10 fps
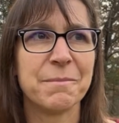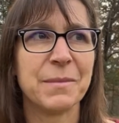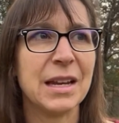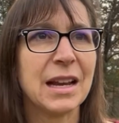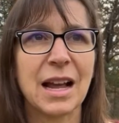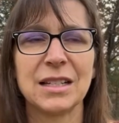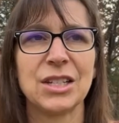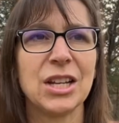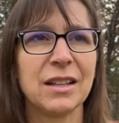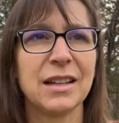Any kinds of
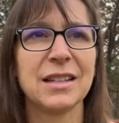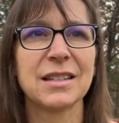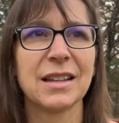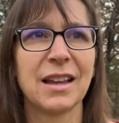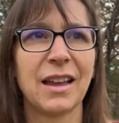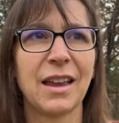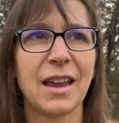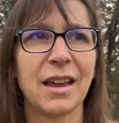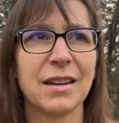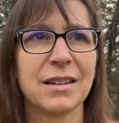chilies
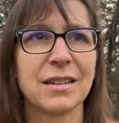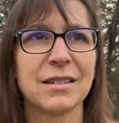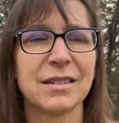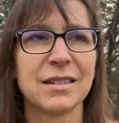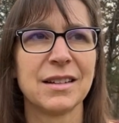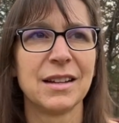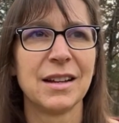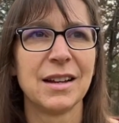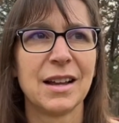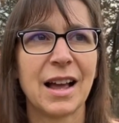and,
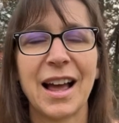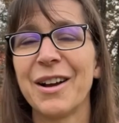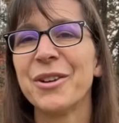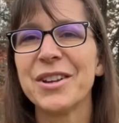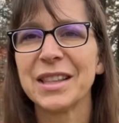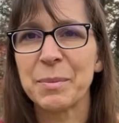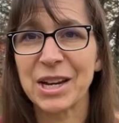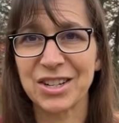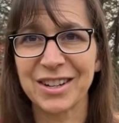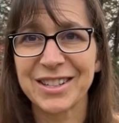you get the
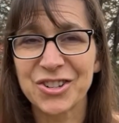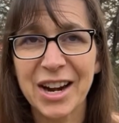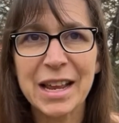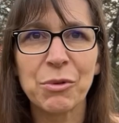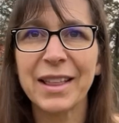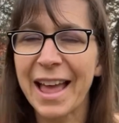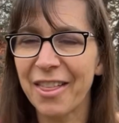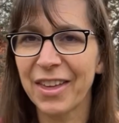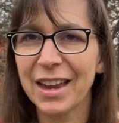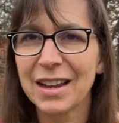picture. So try to eat really
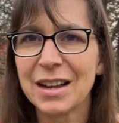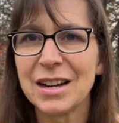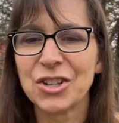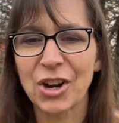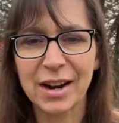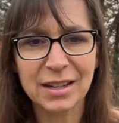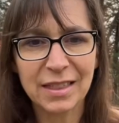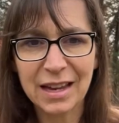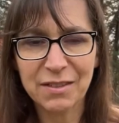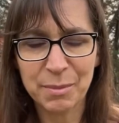healthy. Try not to
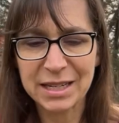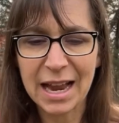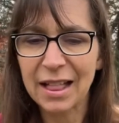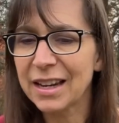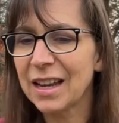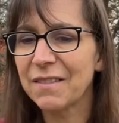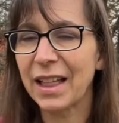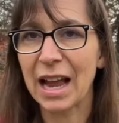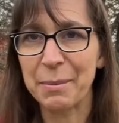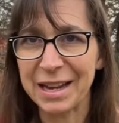think of the mentality of
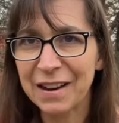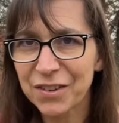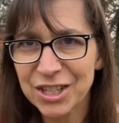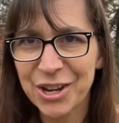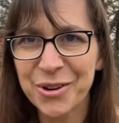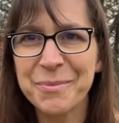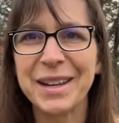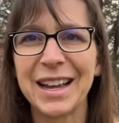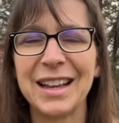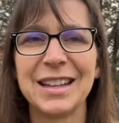like, I'm eating for two,
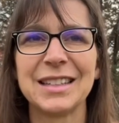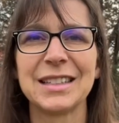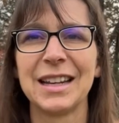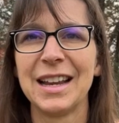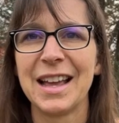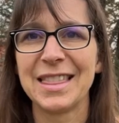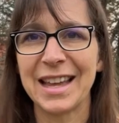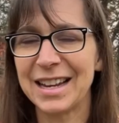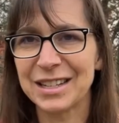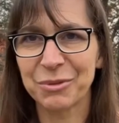because that
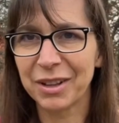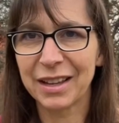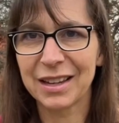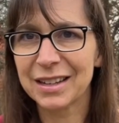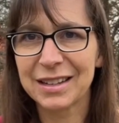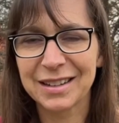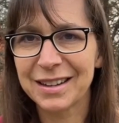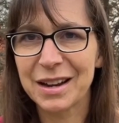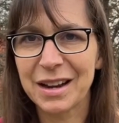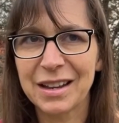doesn't really,
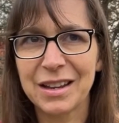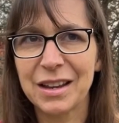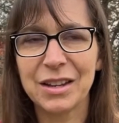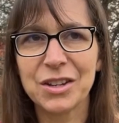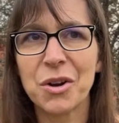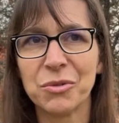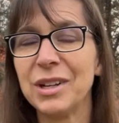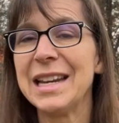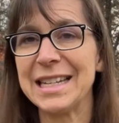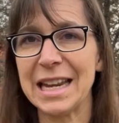you don't really
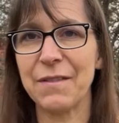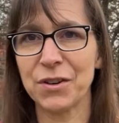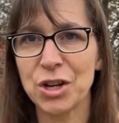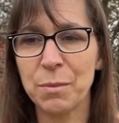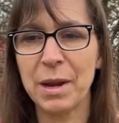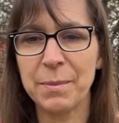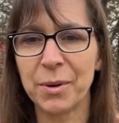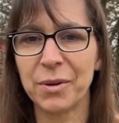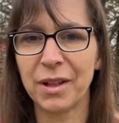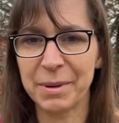need to eat for two
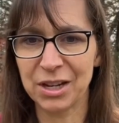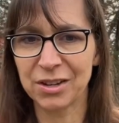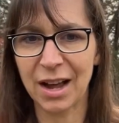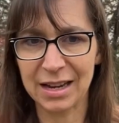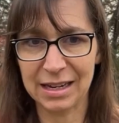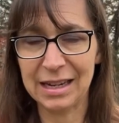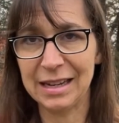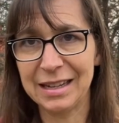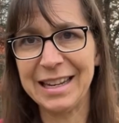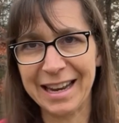people. I mean, you're not
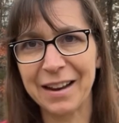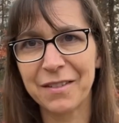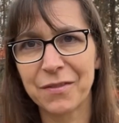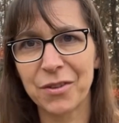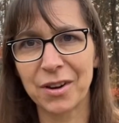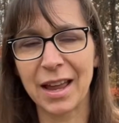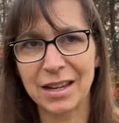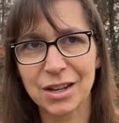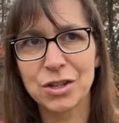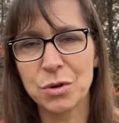eating for like
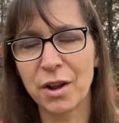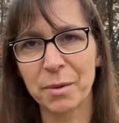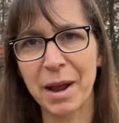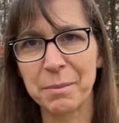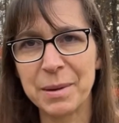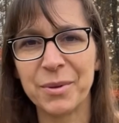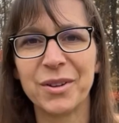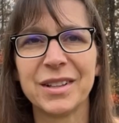200-pound people.